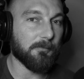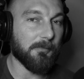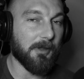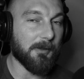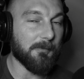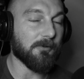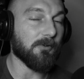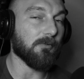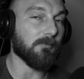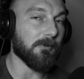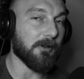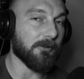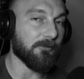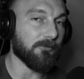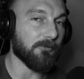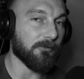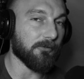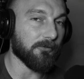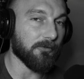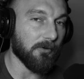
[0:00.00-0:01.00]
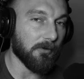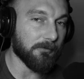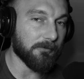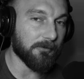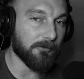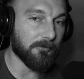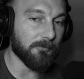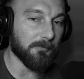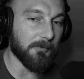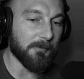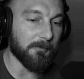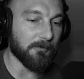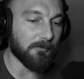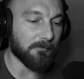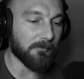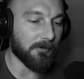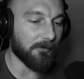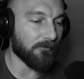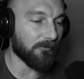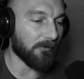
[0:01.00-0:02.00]
Maybe to rest your shoulders, maybe to
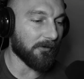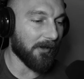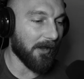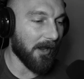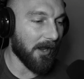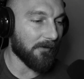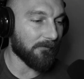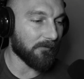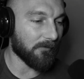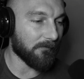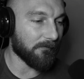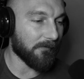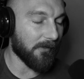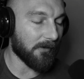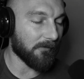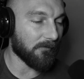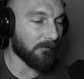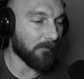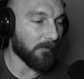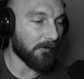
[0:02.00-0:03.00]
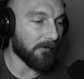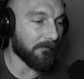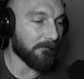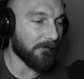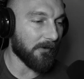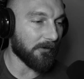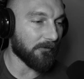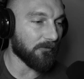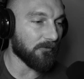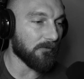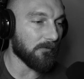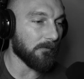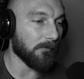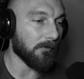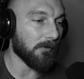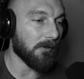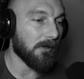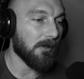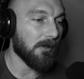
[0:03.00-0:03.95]
rest your calves if that's what affects you.